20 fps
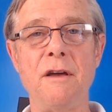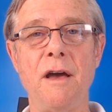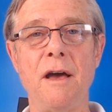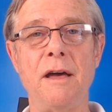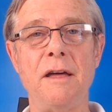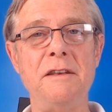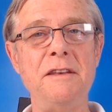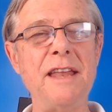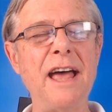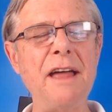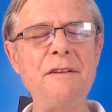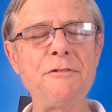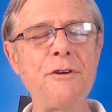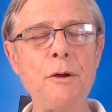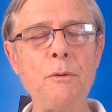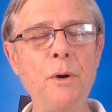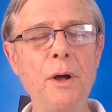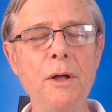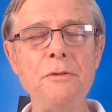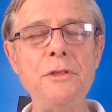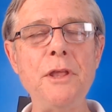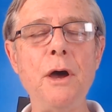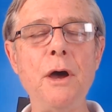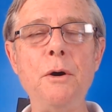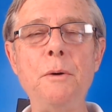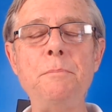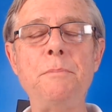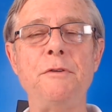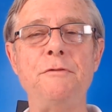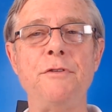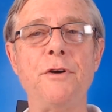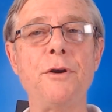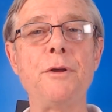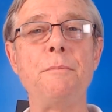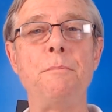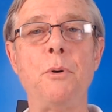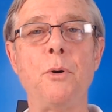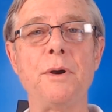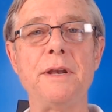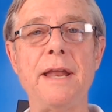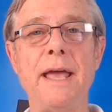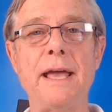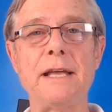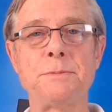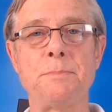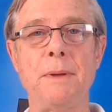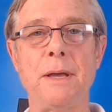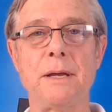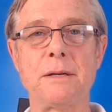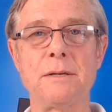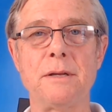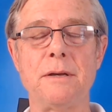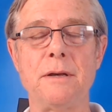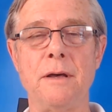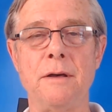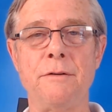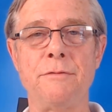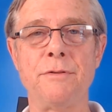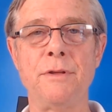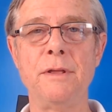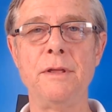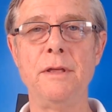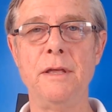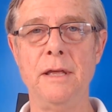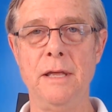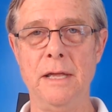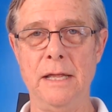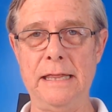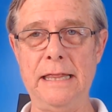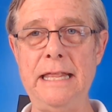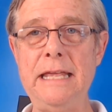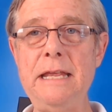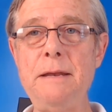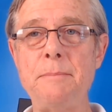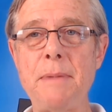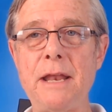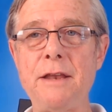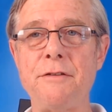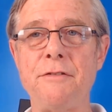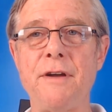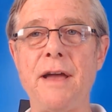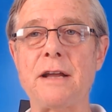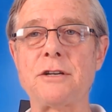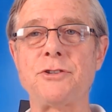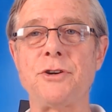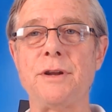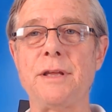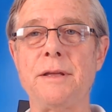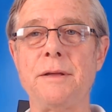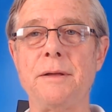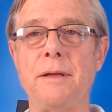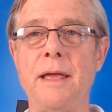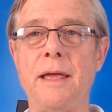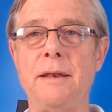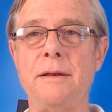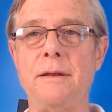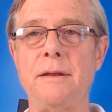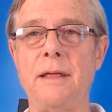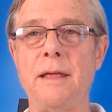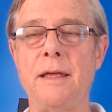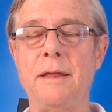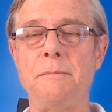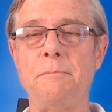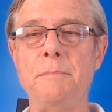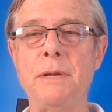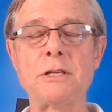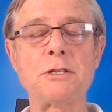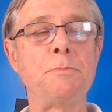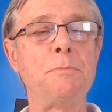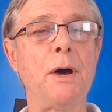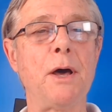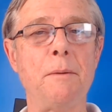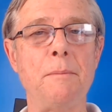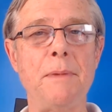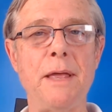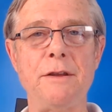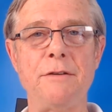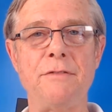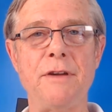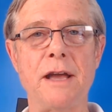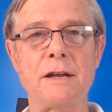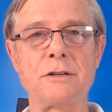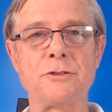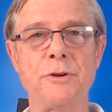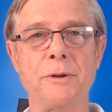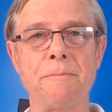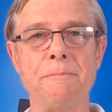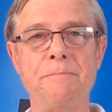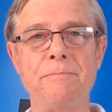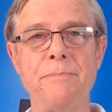a not very well known, but very important aspect of lean manufacturing and mixed model manufacturing.